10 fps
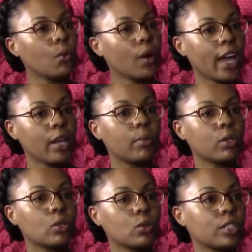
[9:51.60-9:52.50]
were
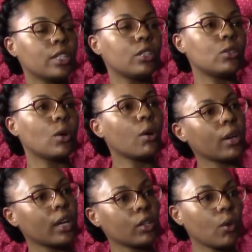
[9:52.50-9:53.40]
able to stick to,
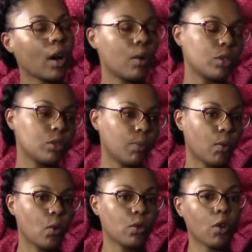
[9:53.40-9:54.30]
okay, no, I was
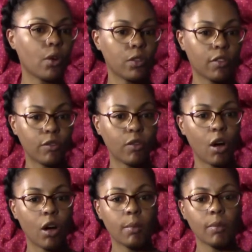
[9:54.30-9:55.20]
born on the
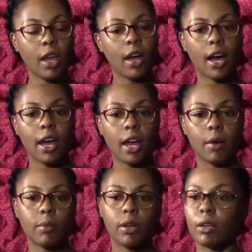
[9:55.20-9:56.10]
farm, I
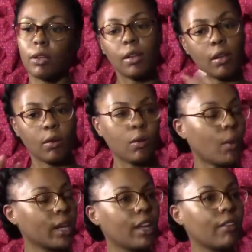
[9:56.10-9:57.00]
am a
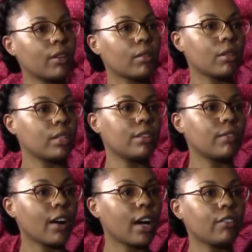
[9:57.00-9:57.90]
whatever
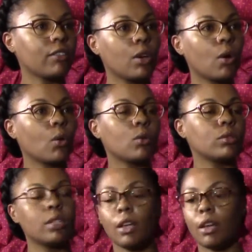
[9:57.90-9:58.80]

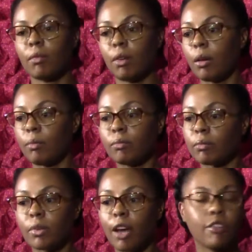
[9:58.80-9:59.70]
35-year-old
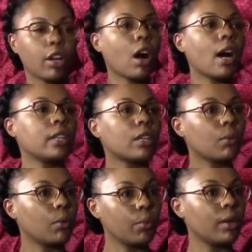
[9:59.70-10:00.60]
Afrikaner
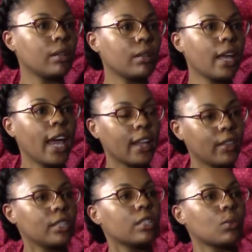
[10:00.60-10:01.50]
woman, and
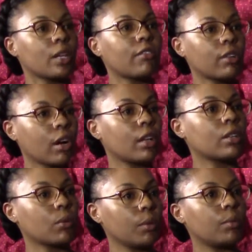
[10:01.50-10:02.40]
this is what
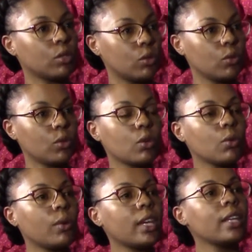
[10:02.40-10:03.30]
Afrikaner women do. So
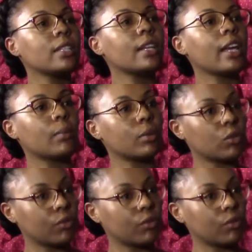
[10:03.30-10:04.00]
you were easily able to